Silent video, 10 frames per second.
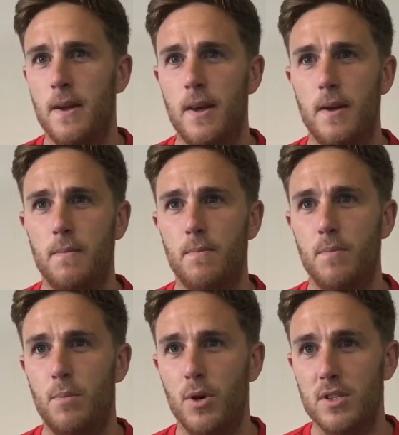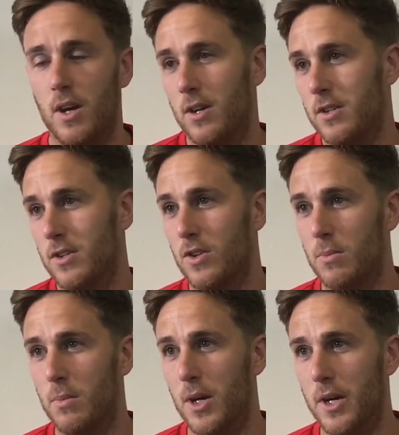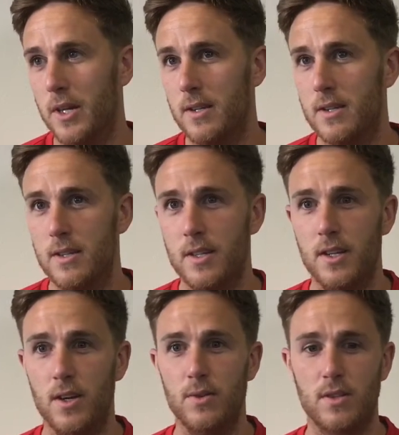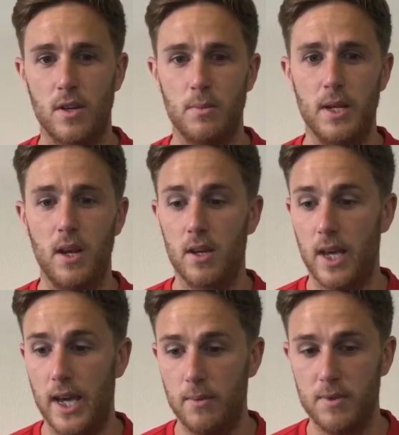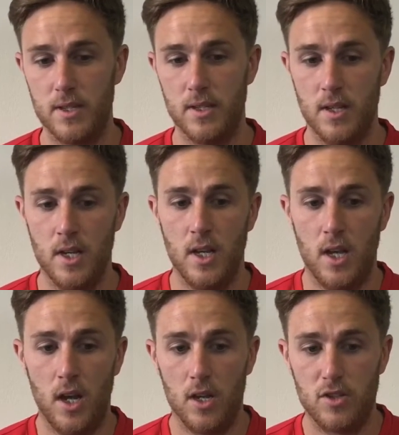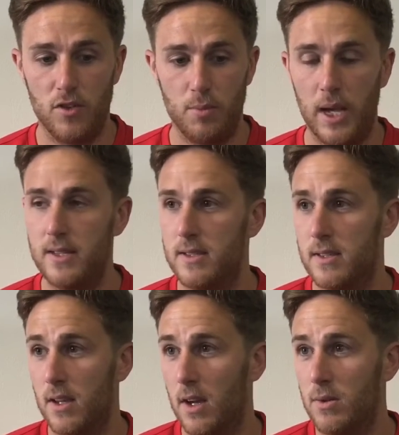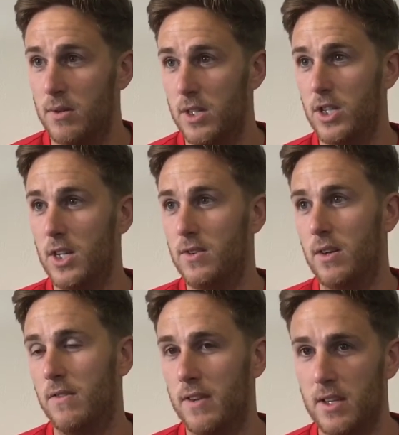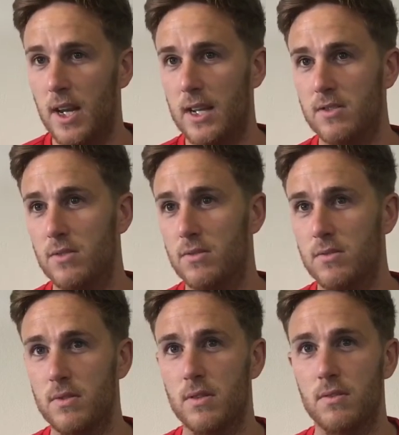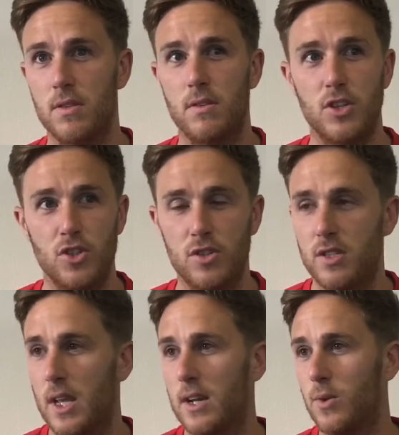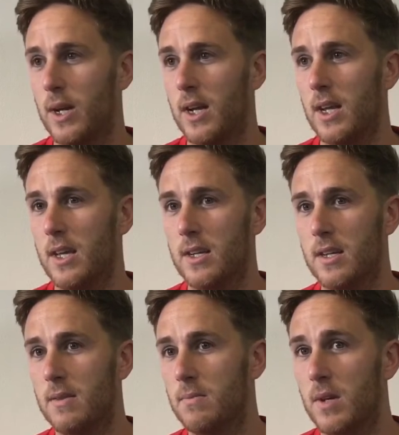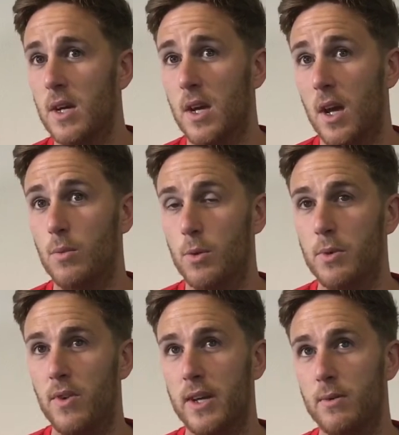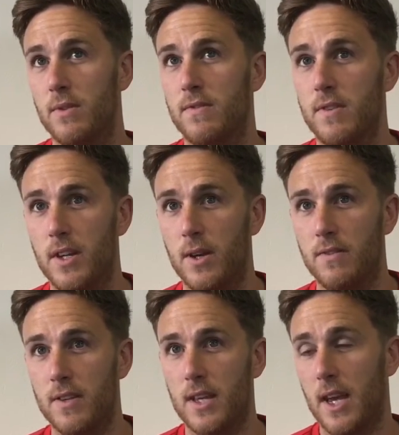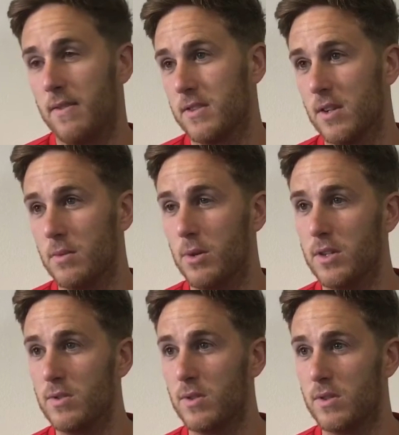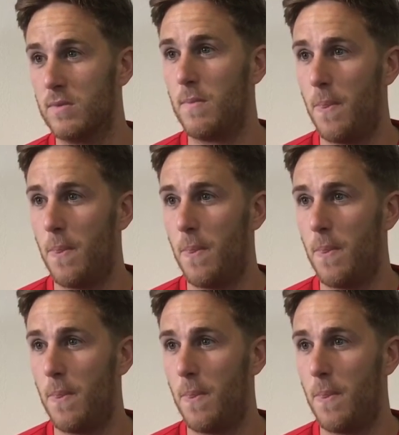and points are harder to come by, and you know, it's going to be a lot of games and a lot of tough places to go this year. And I think the lads will adjust to that quickly, and we'll be ready with, you know, I think the gaffer's going to put into us.